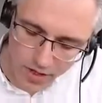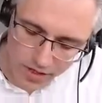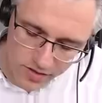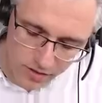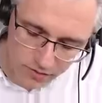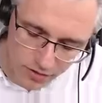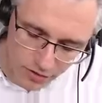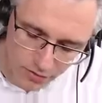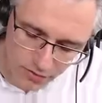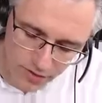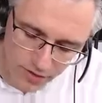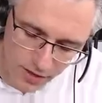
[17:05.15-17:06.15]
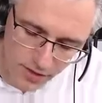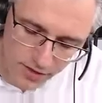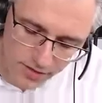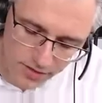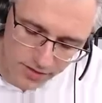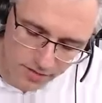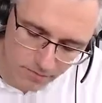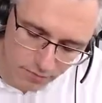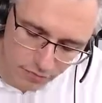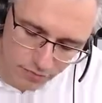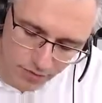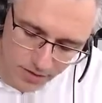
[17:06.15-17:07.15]
So the goal is
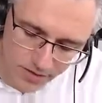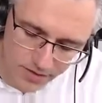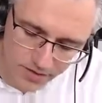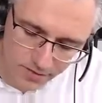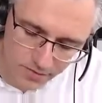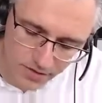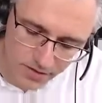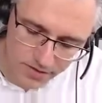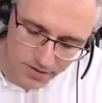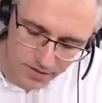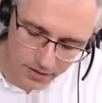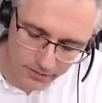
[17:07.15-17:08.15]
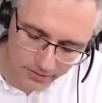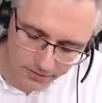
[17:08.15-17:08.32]
price stability,